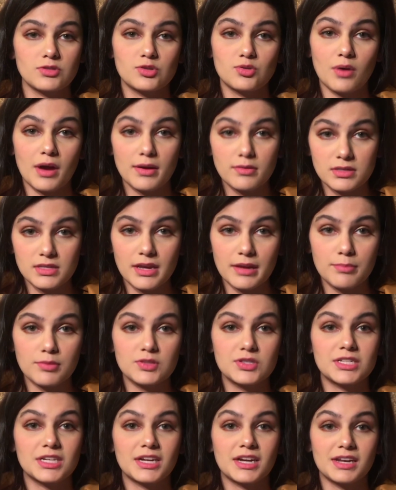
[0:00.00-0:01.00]
so I was able
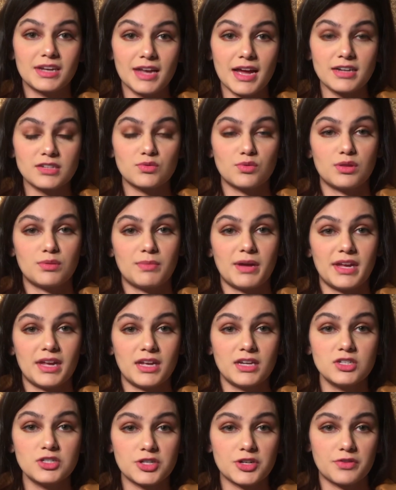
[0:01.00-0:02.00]
to connect with my
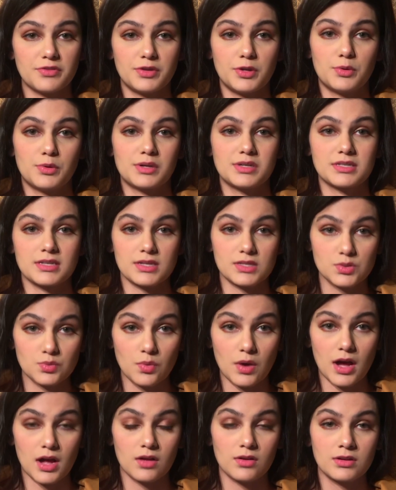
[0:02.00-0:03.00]
interviewers as
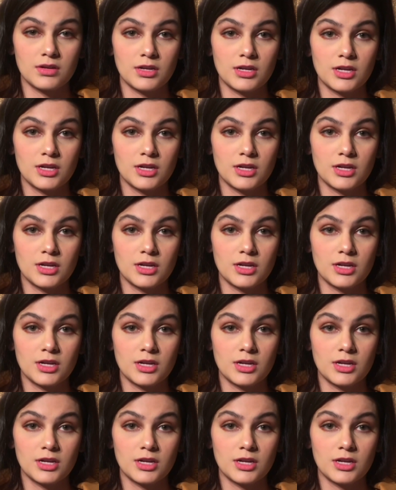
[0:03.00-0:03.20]
well.